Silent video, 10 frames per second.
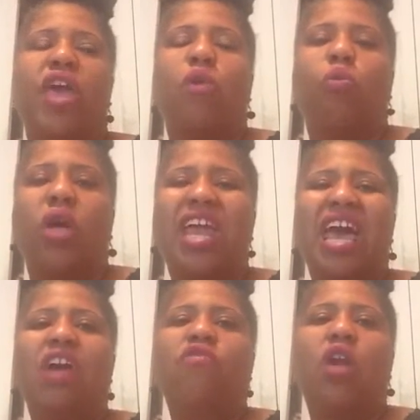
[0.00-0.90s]
that
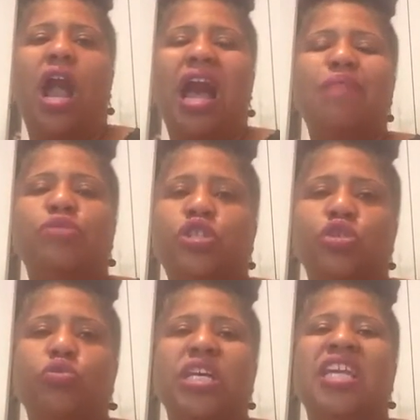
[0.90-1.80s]
whatever I'm
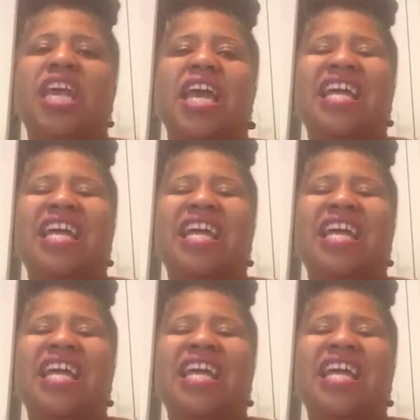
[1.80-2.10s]
doing